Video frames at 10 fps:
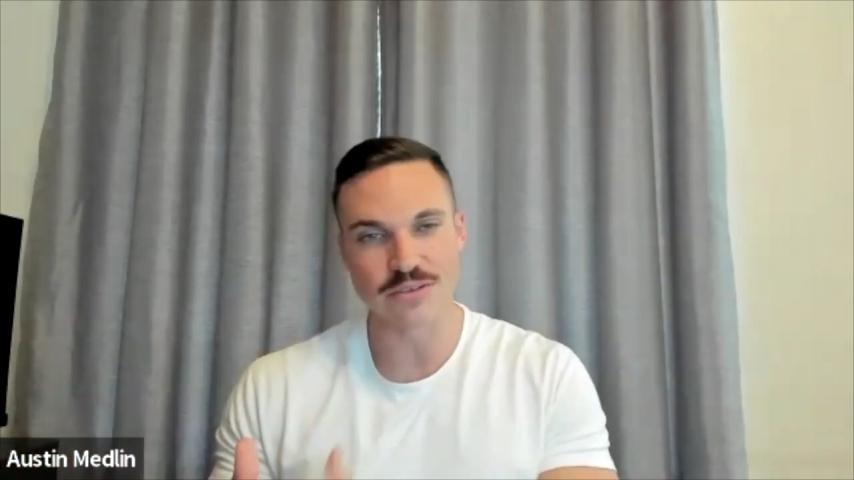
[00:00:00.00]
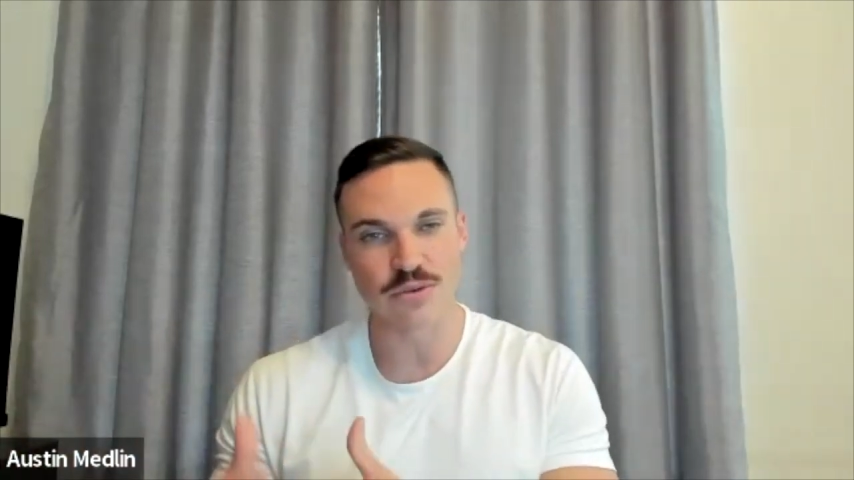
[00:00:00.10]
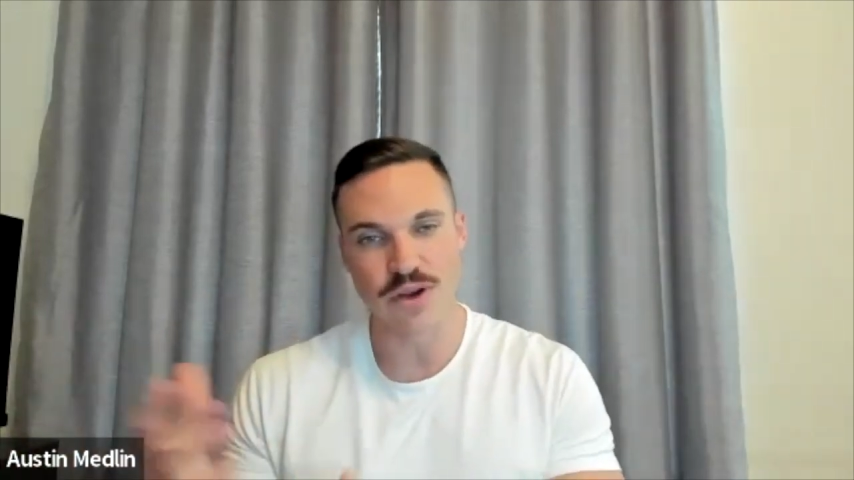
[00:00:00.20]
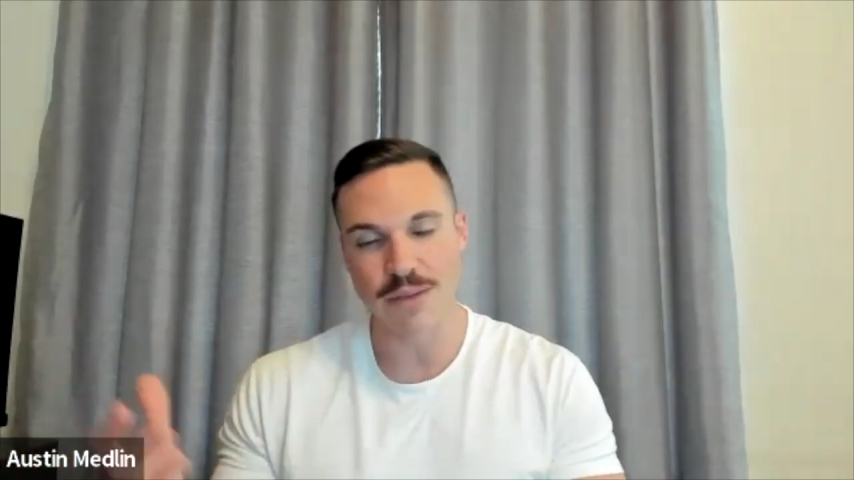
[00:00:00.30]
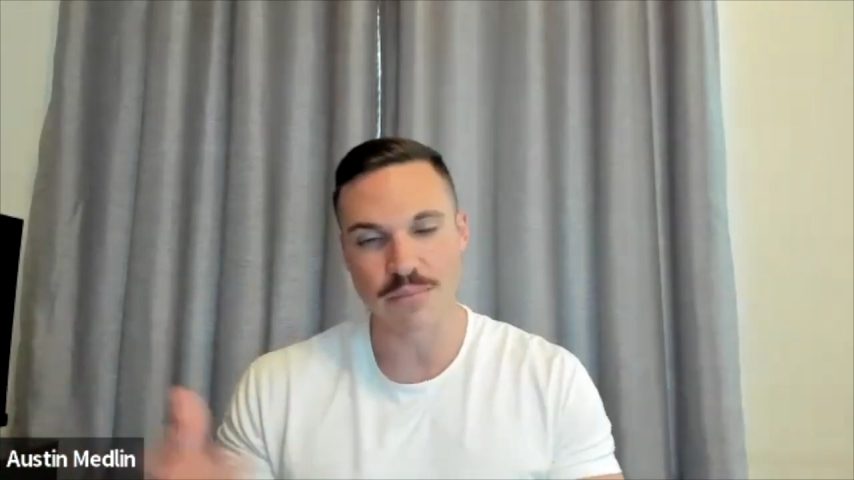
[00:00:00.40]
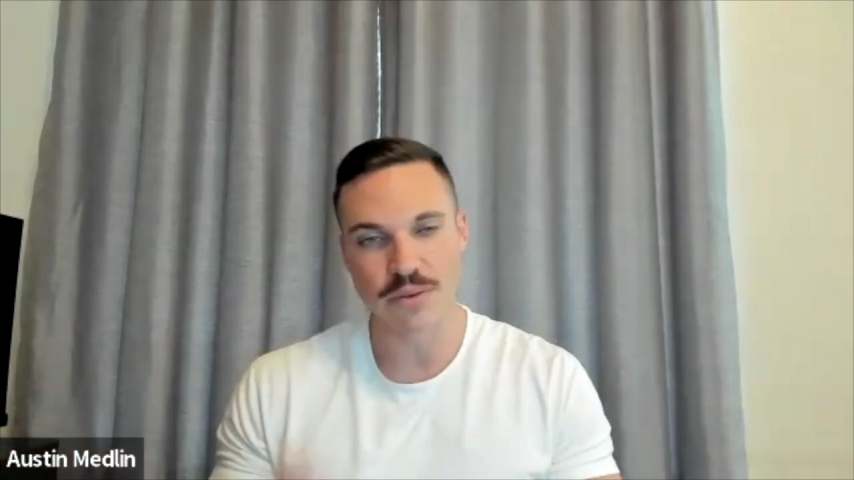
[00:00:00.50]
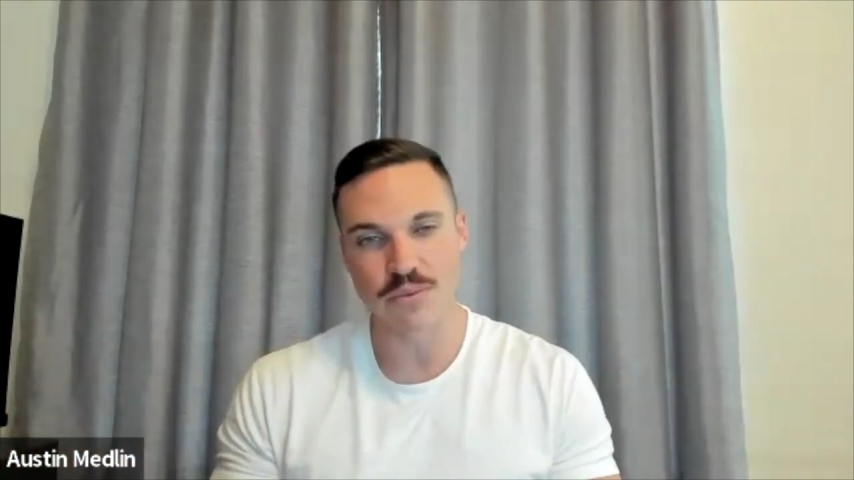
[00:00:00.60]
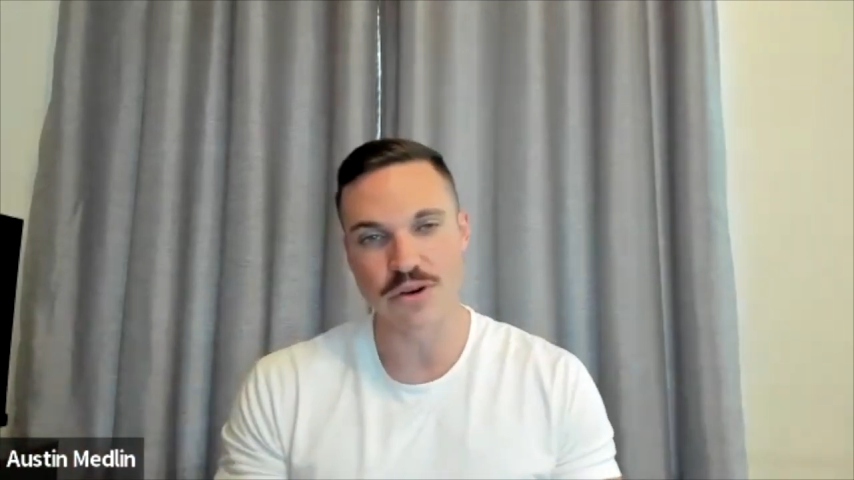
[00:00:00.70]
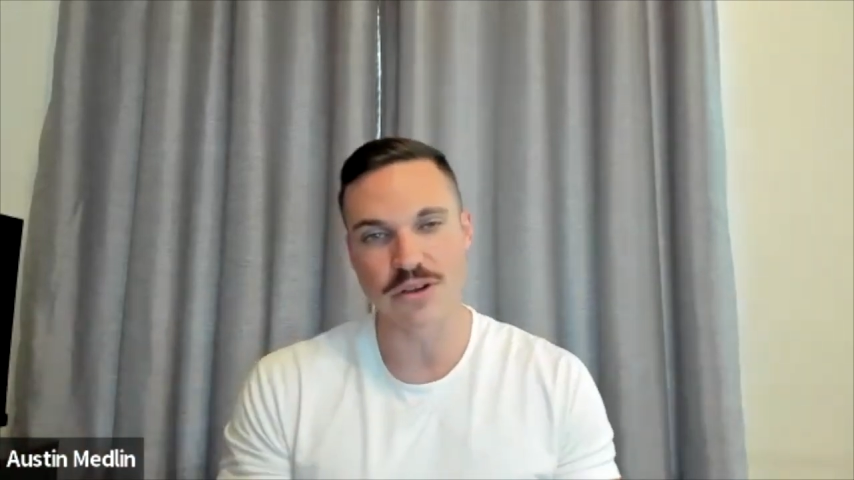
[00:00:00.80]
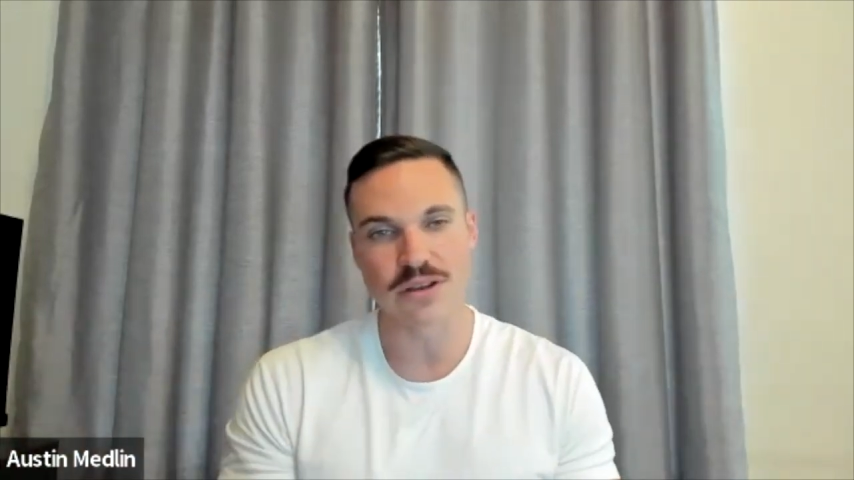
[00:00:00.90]
we wrap up
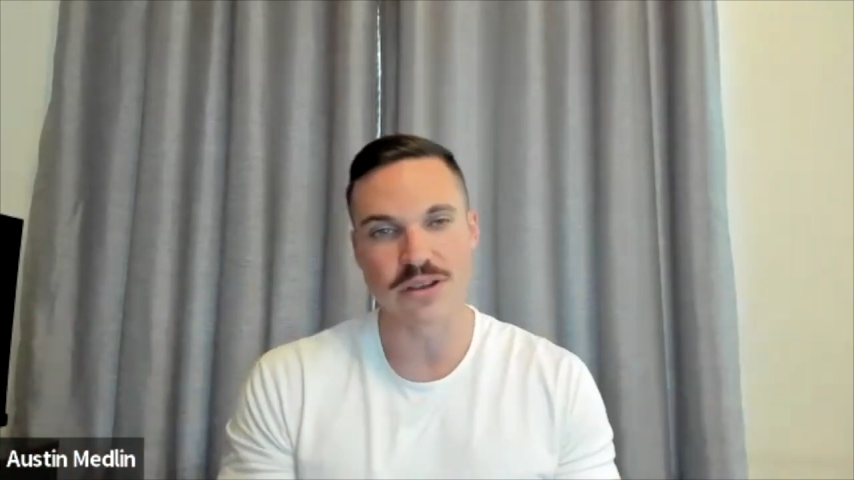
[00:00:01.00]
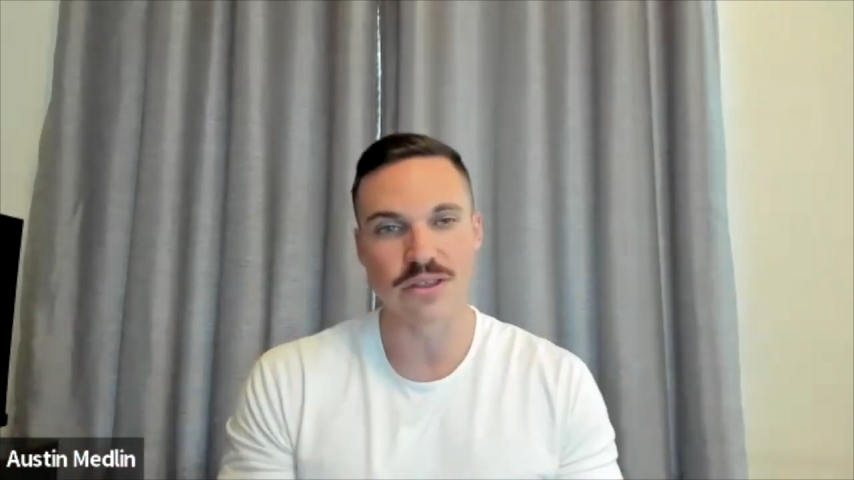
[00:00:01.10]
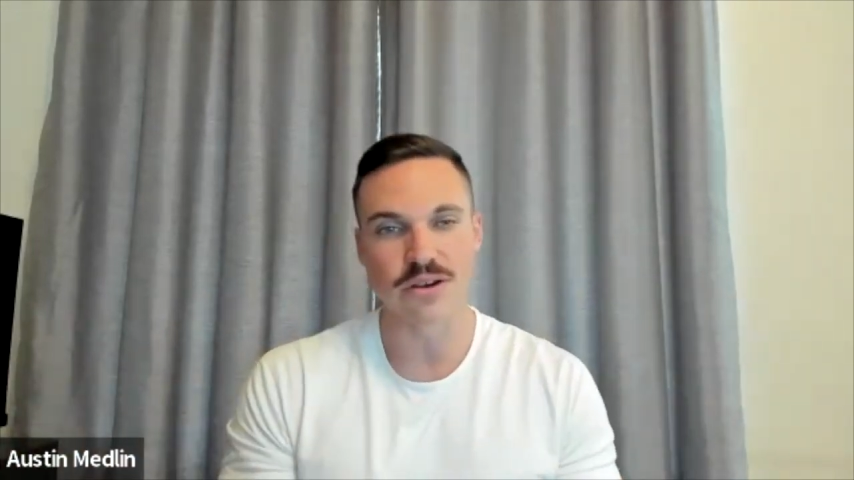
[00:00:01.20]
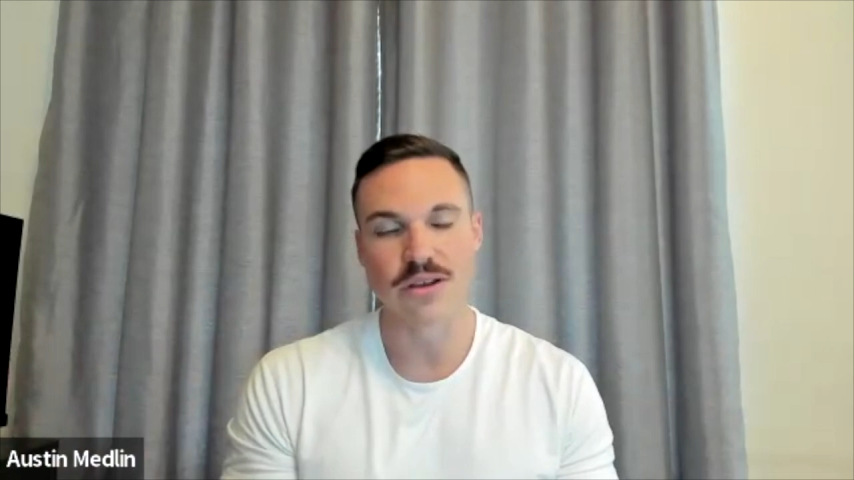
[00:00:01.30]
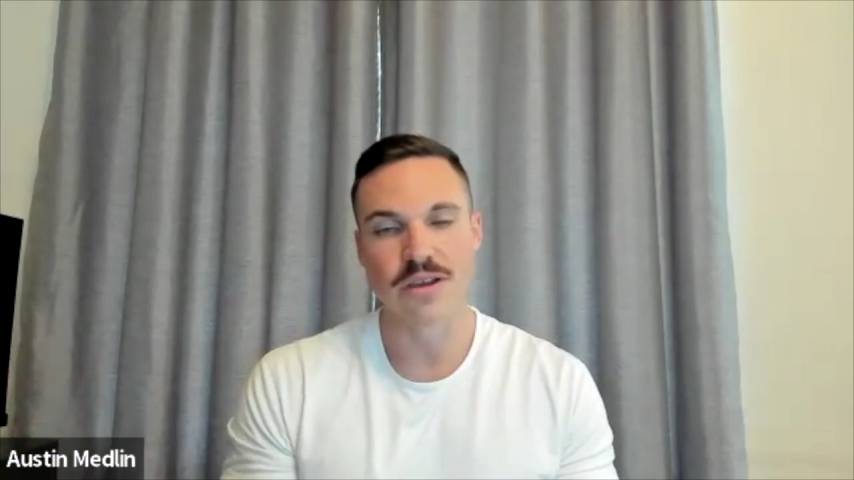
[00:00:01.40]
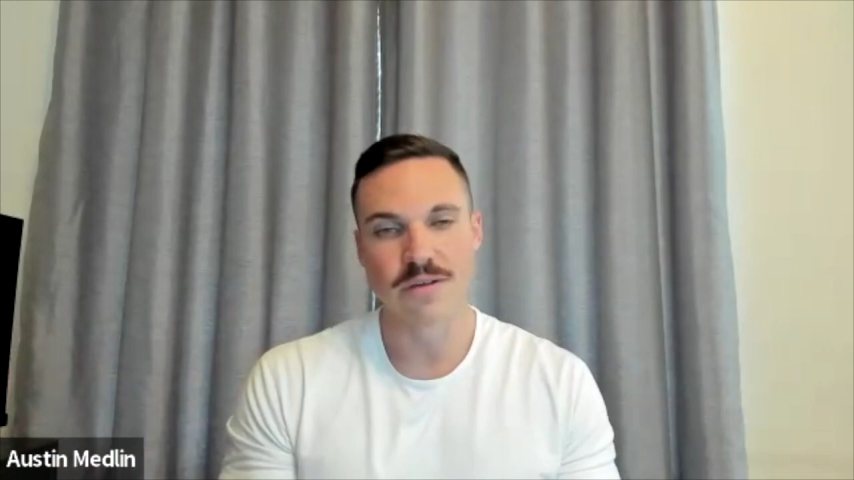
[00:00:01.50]
working together.